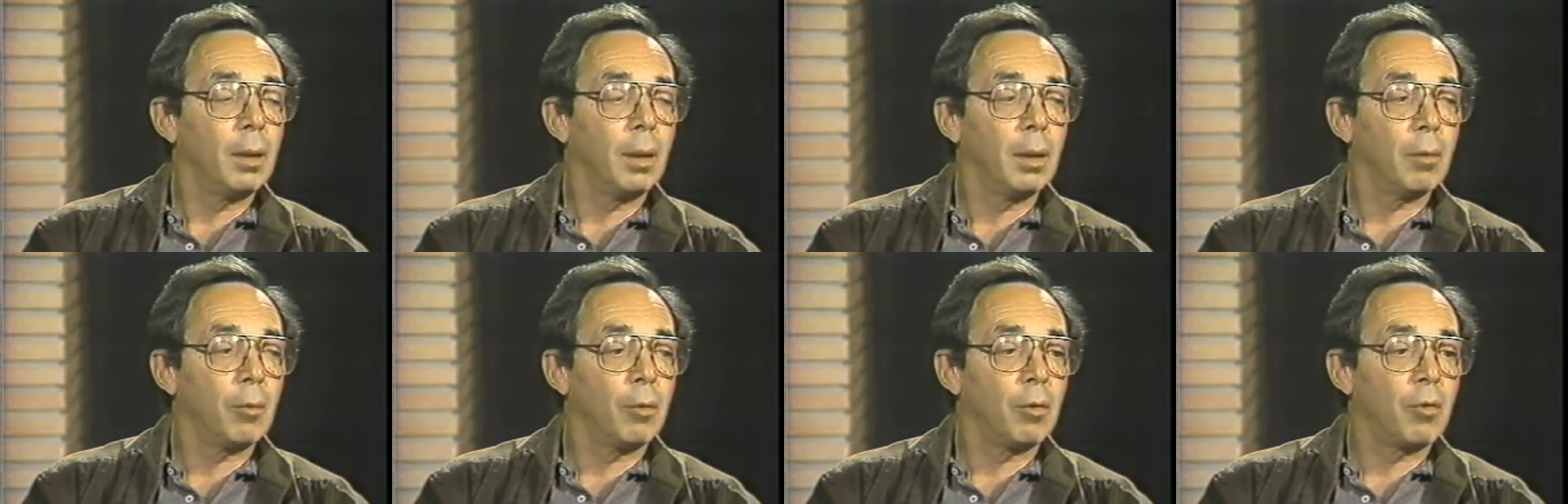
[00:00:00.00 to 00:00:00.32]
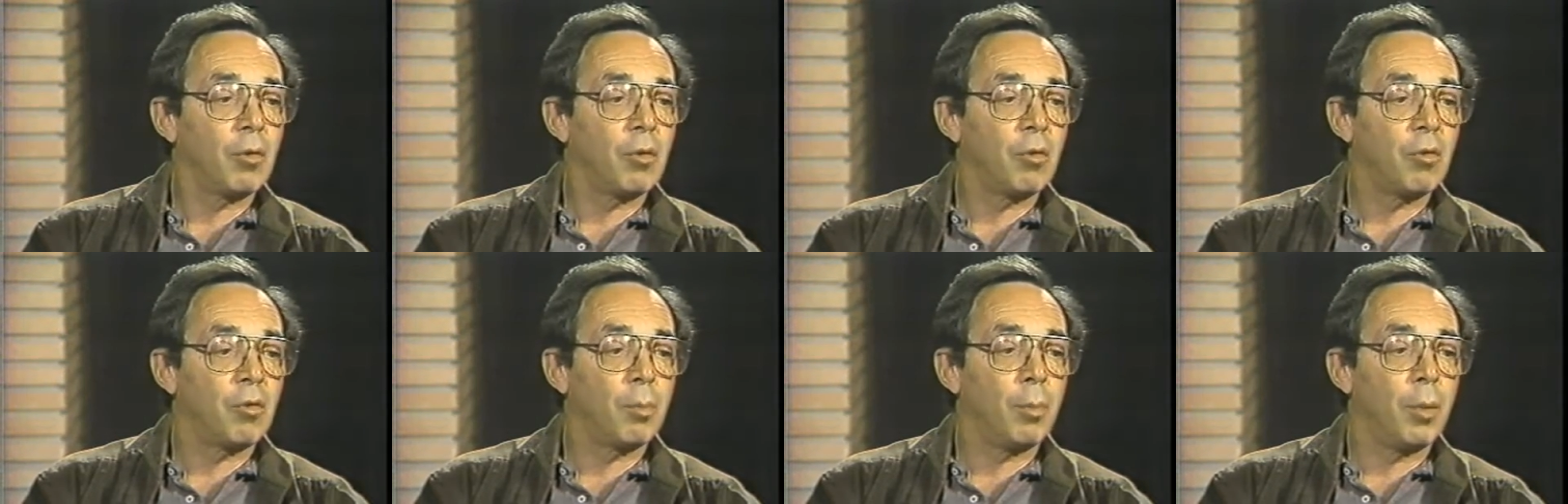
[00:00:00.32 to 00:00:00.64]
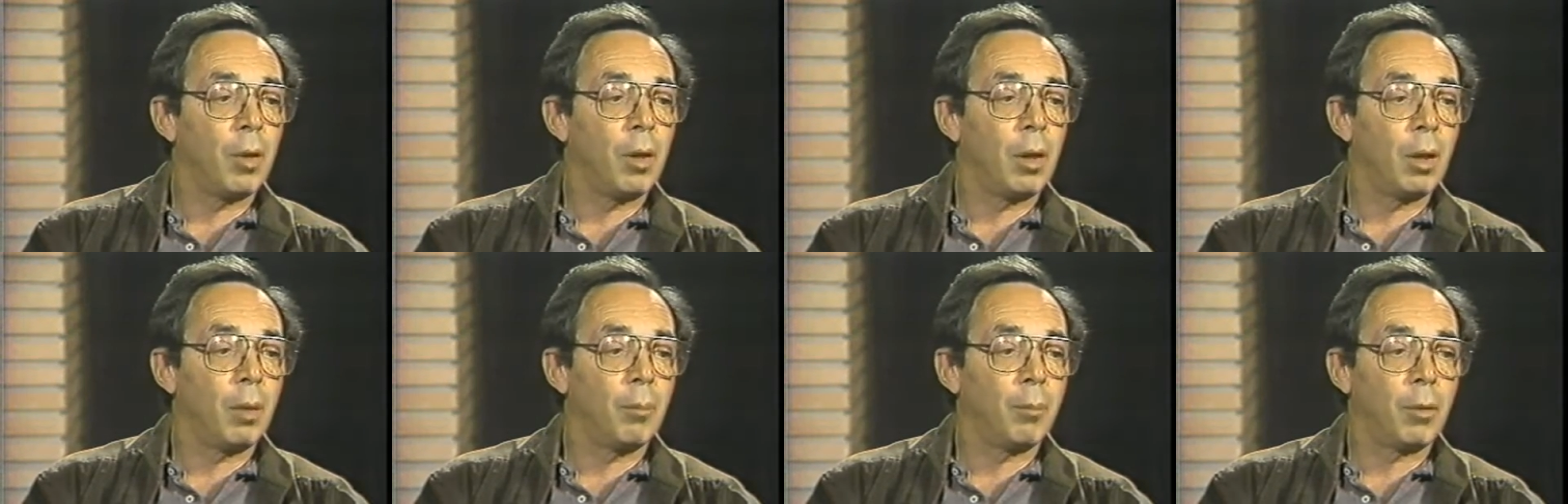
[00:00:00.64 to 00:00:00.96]
there was a
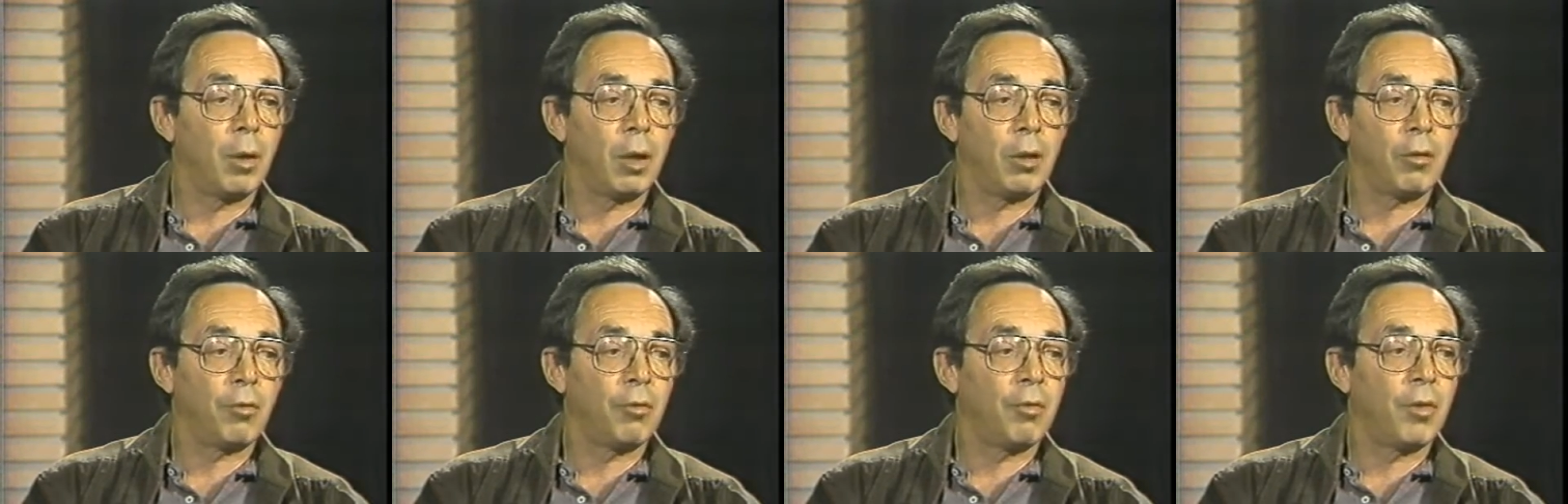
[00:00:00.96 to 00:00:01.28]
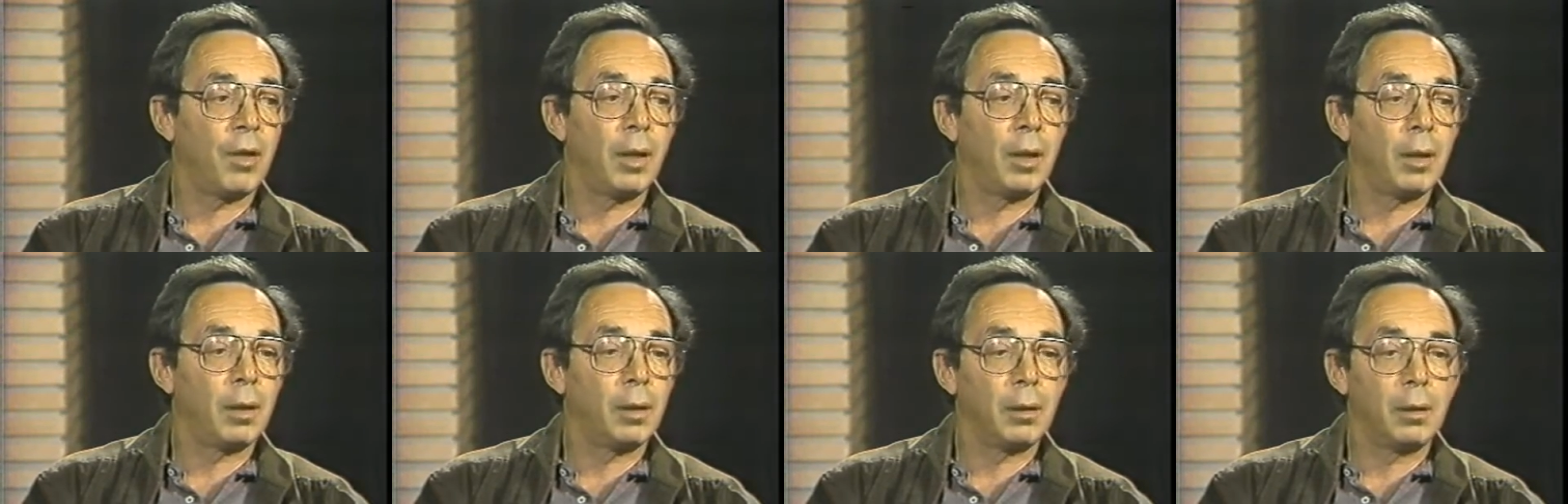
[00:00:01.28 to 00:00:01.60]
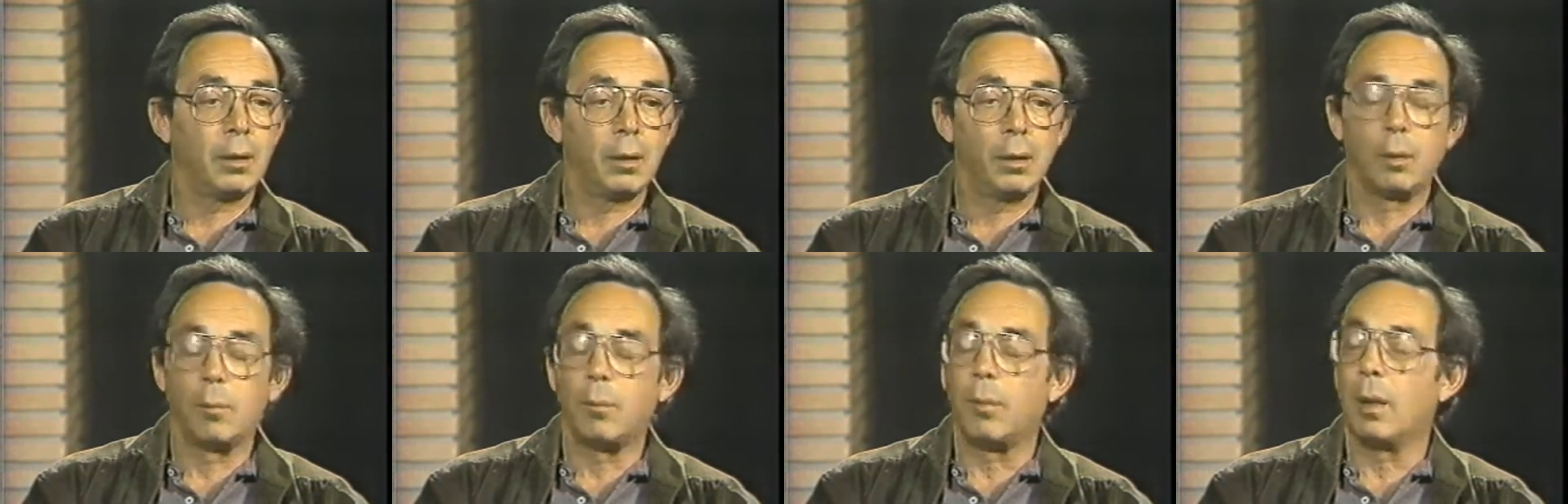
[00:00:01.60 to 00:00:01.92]
small brush fire
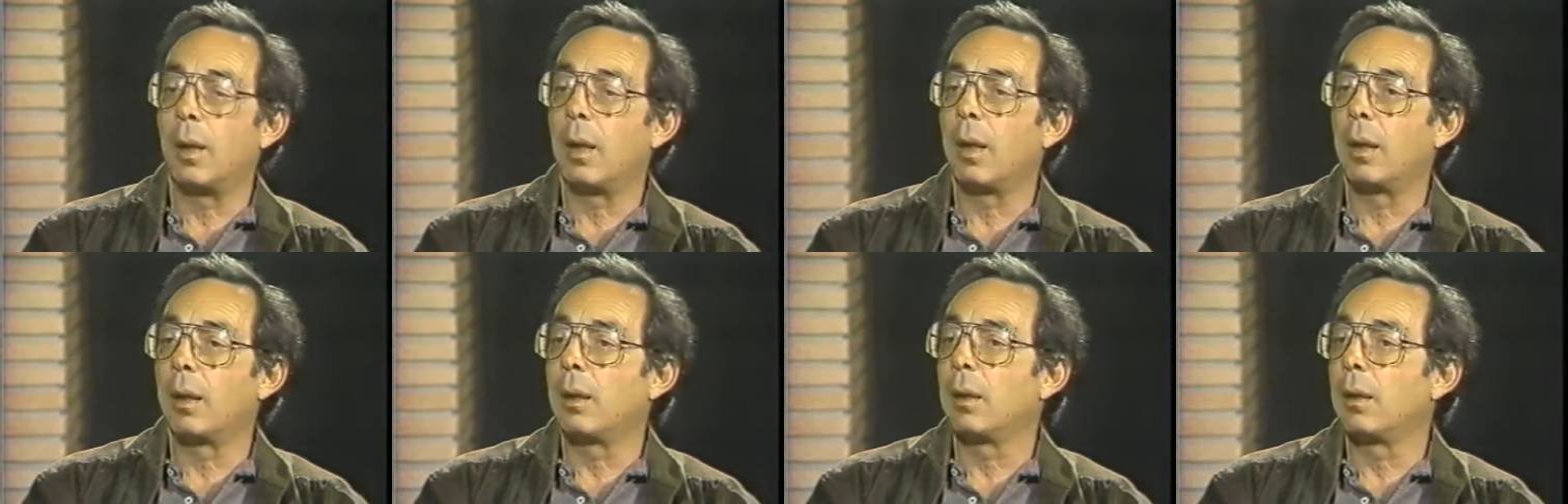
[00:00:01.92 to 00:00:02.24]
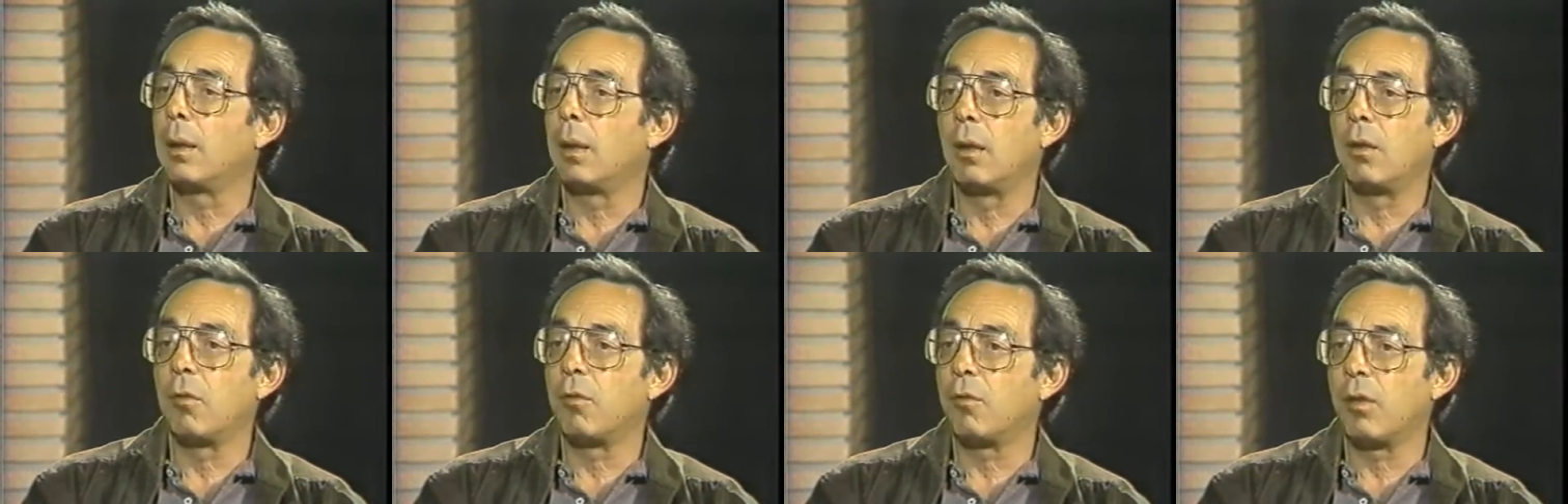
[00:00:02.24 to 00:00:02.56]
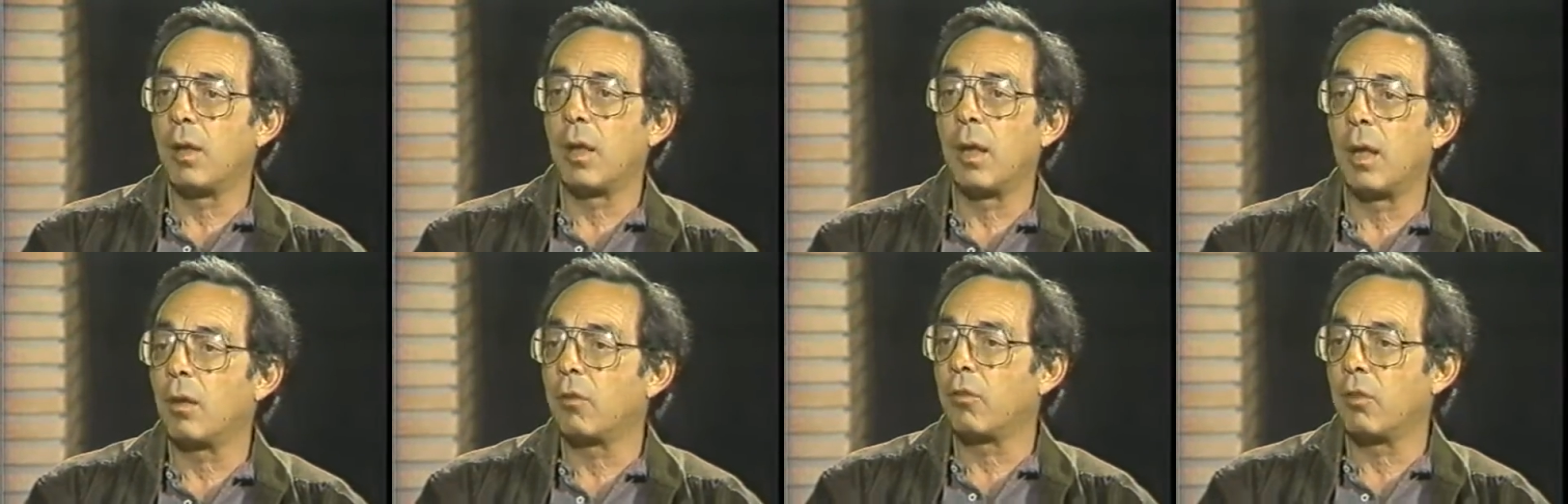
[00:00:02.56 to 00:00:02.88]
nearby and his
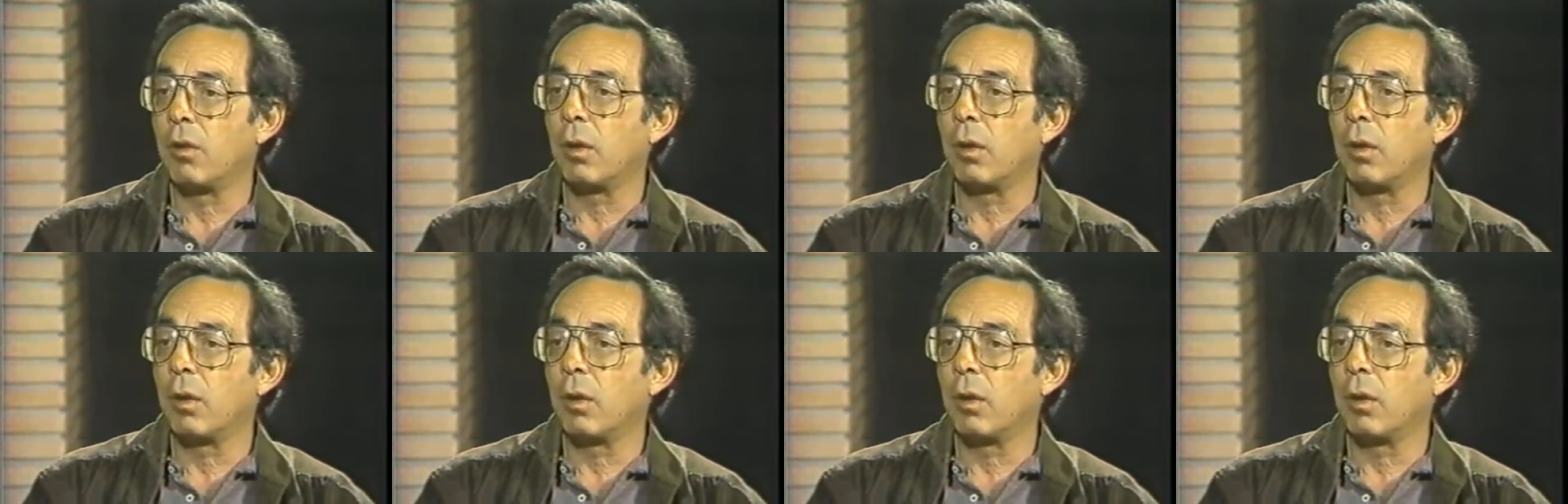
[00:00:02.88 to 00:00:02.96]
fallout